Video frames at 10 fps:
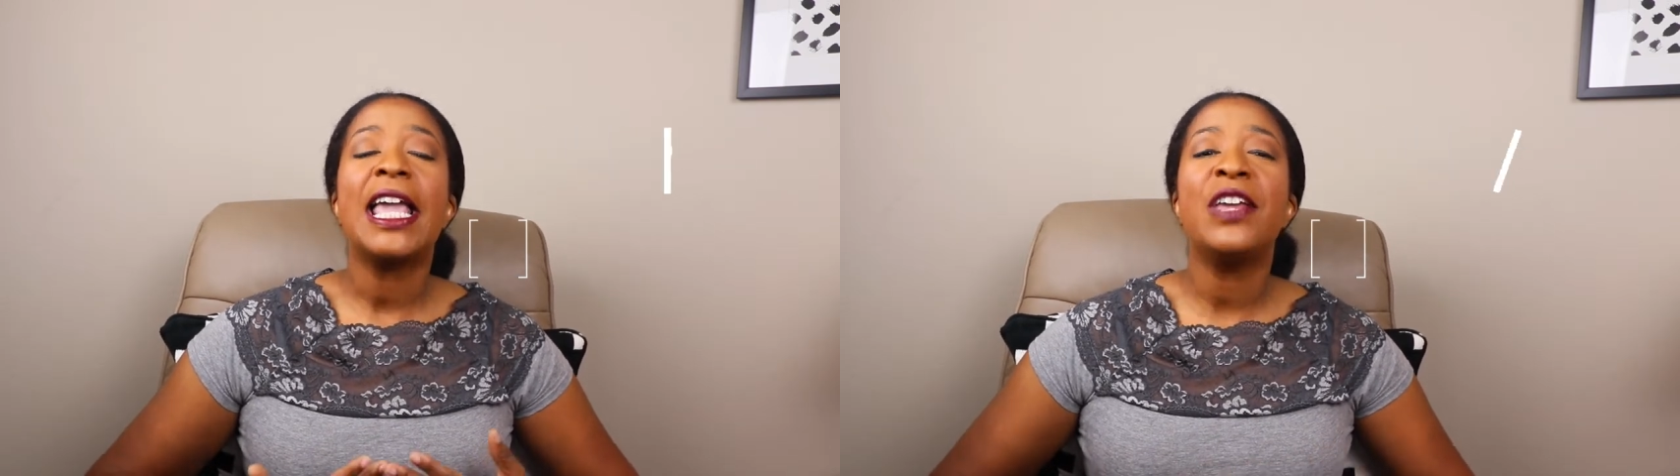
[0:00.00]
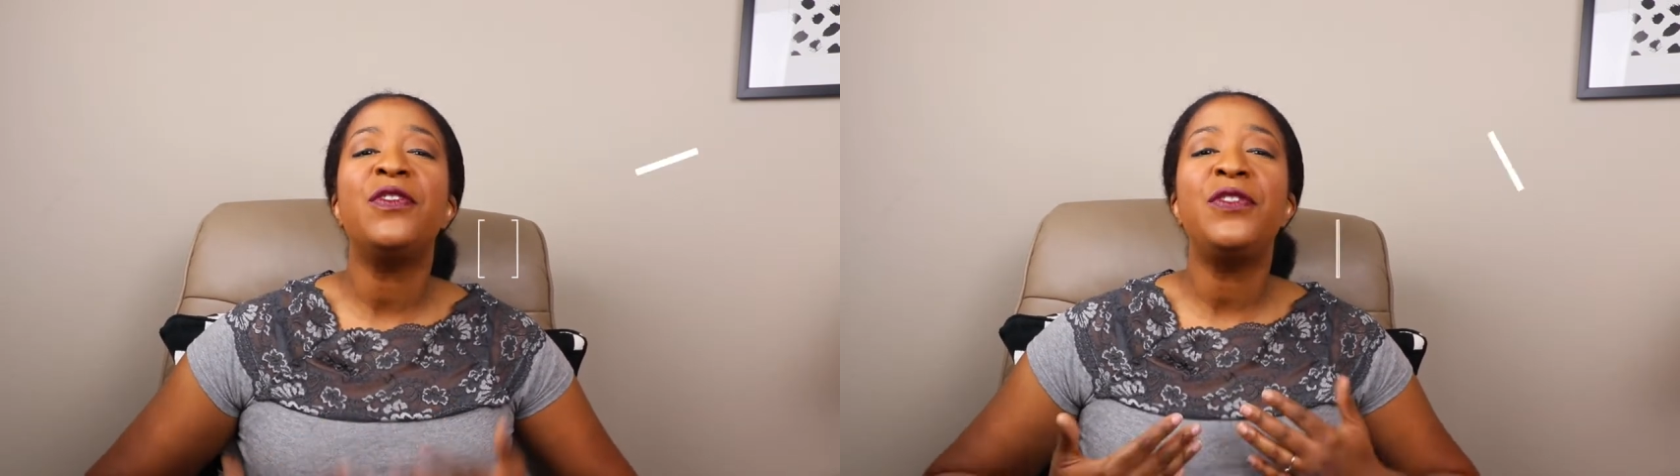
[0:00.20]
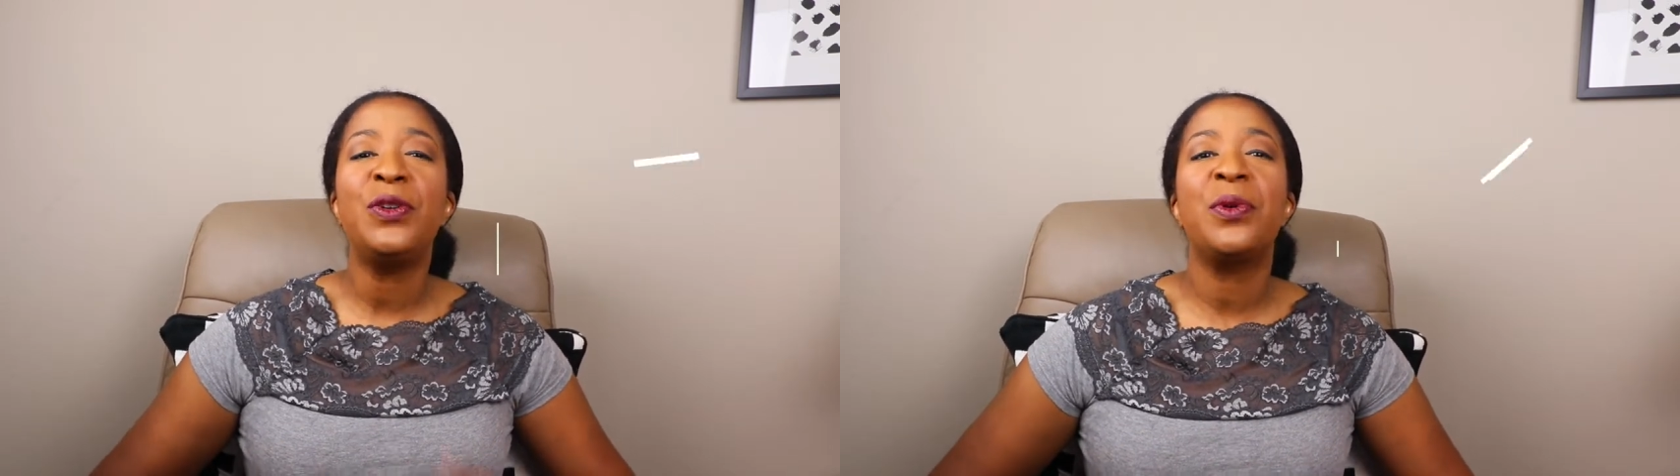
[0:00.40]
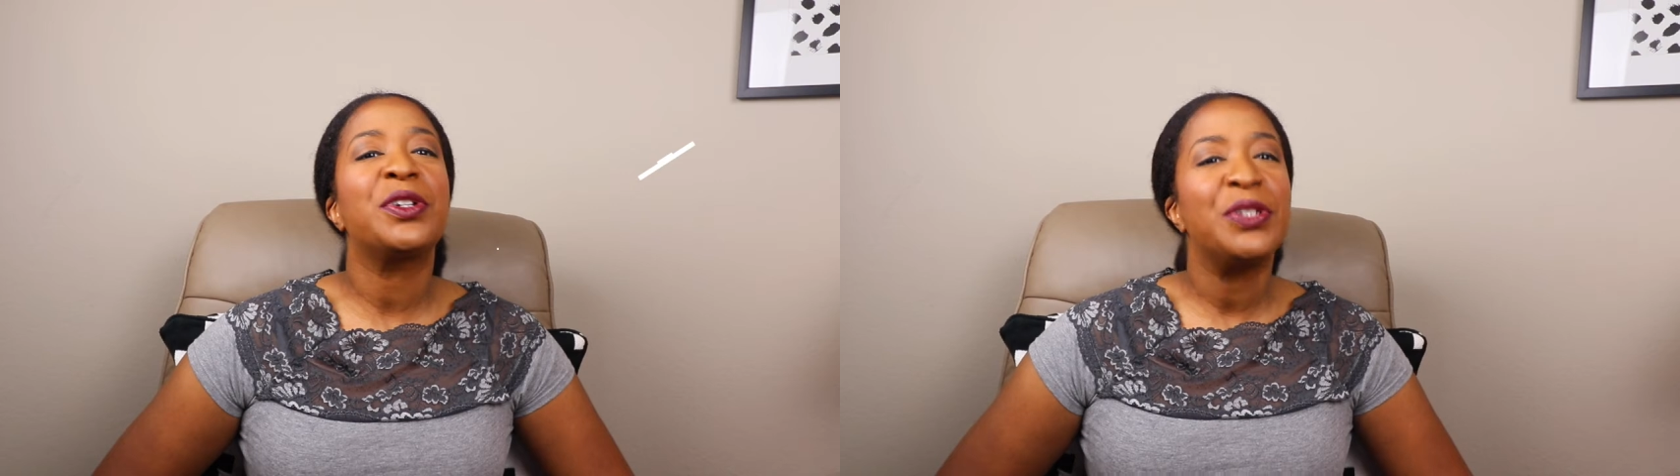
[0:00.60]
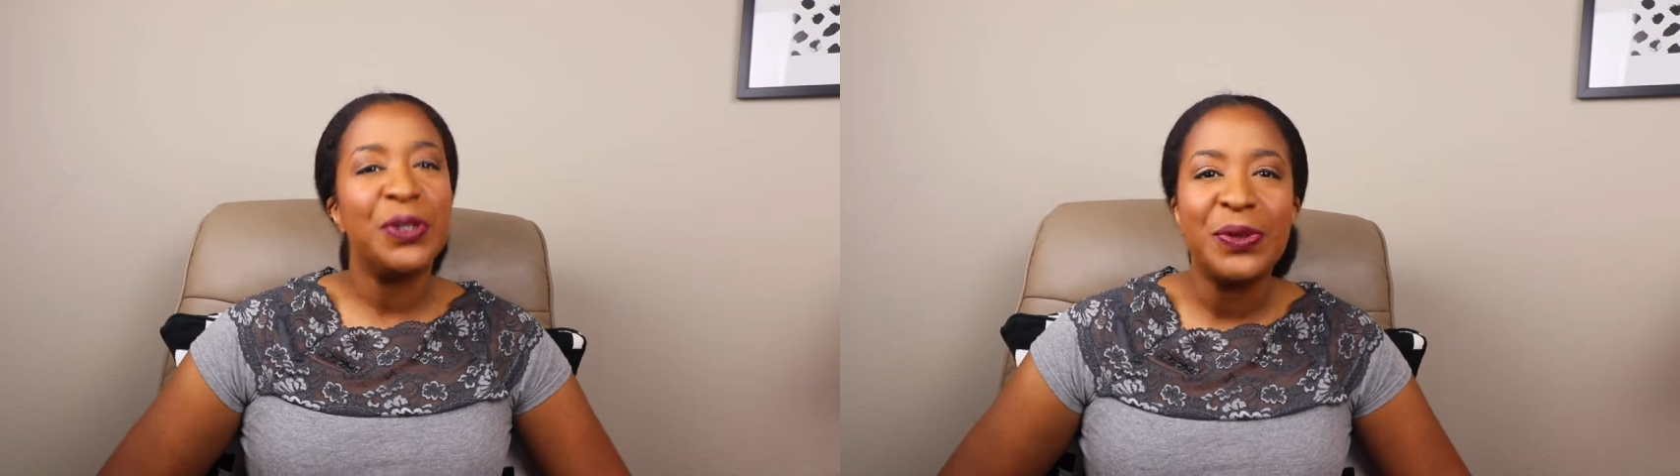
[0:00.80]
If you
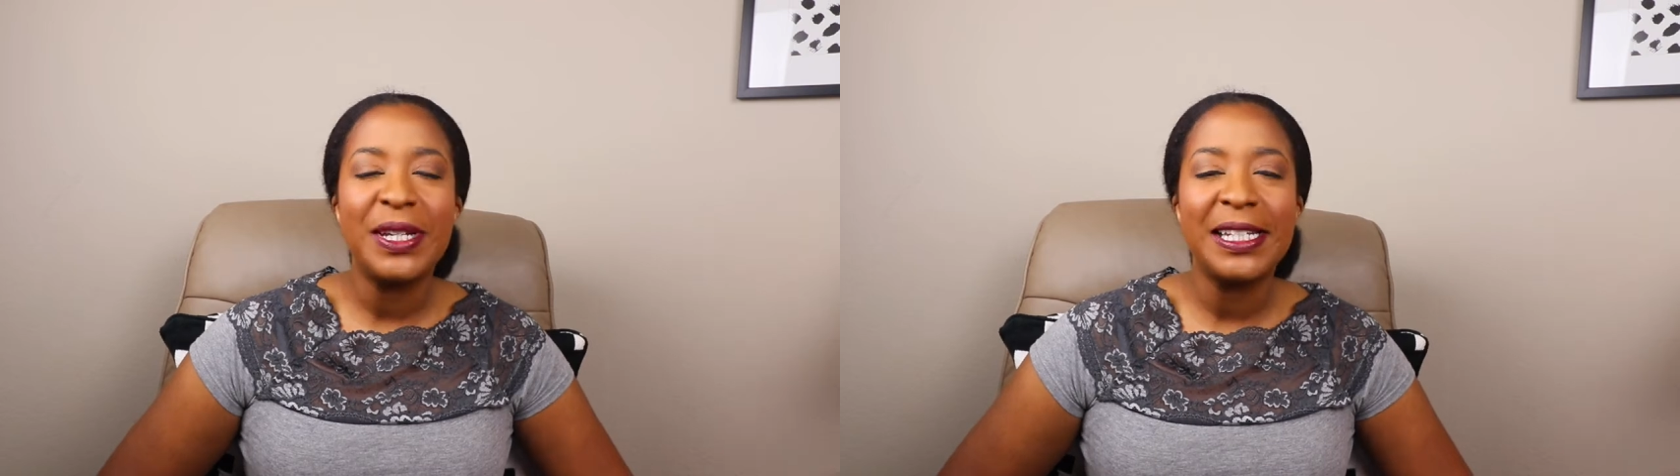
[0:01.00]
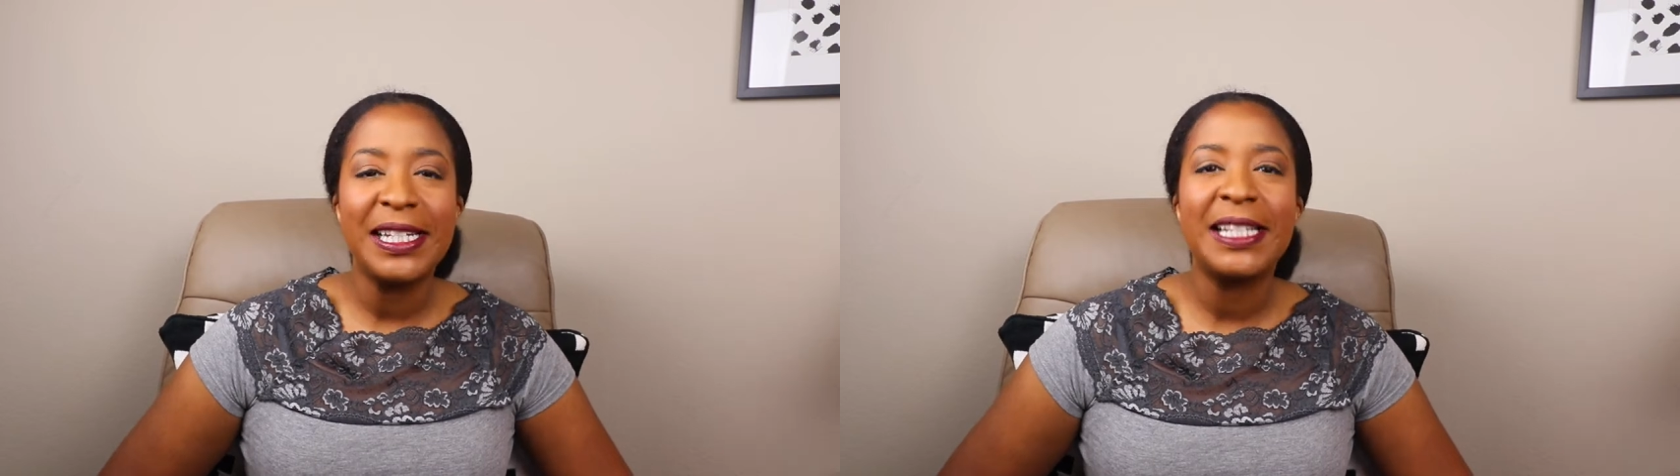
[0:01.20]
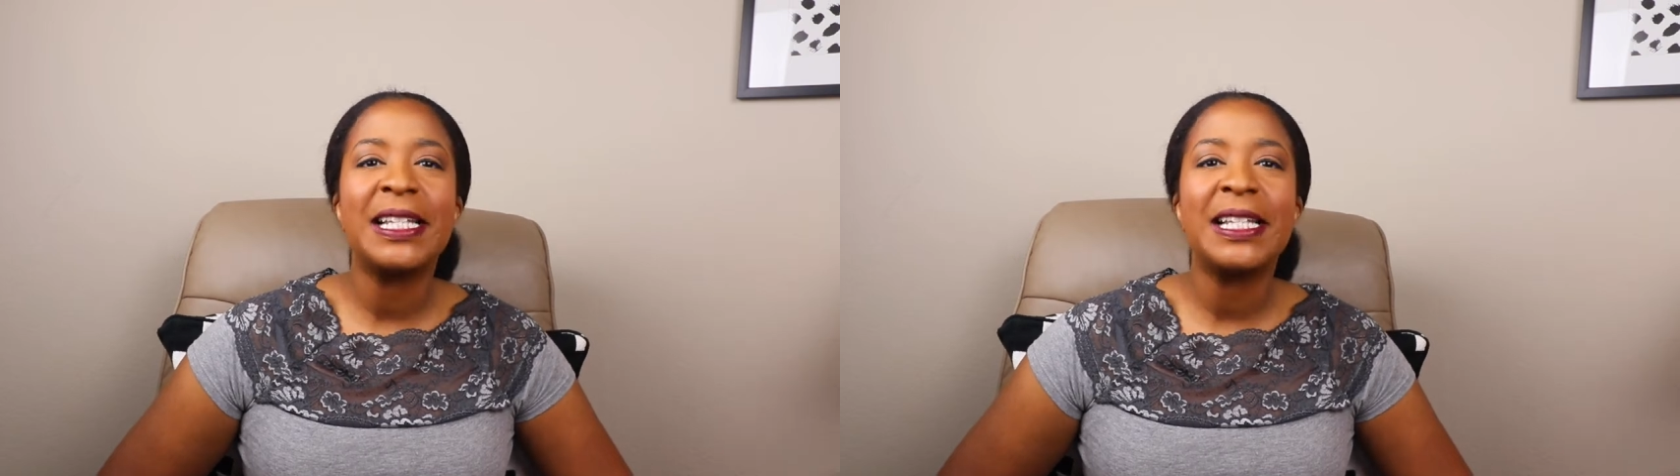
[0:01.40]
are tuned into